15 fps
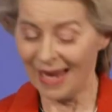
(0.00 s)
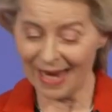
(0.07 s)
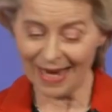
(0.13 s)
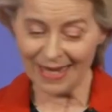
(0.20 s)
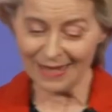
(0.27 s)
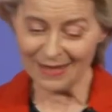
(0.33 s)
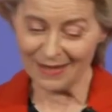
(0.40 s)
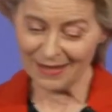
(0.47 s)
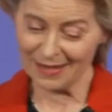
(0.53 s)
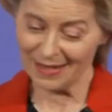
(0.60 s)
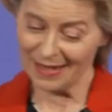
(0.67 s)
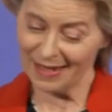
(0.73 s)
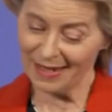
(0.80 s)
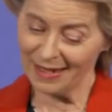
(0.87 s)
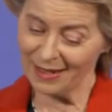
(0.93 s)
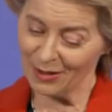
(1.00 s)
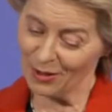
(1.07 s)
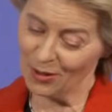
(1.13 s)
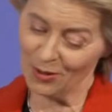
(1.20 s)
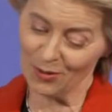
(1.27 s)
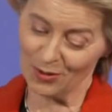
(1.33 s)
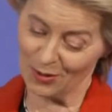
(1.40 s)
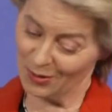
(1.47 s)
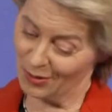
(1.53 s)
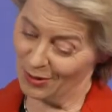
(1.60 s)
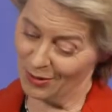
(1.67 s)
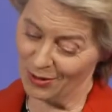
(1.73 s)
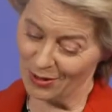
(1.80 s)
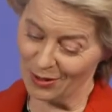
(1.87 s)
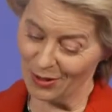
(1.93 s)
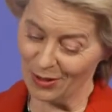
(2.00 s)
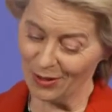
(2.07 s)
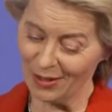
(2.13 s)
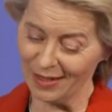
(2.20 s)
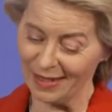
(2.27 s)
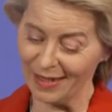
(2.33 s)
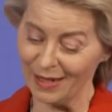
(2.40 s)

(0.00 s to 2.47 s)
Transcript: As the saying goes, you know it all,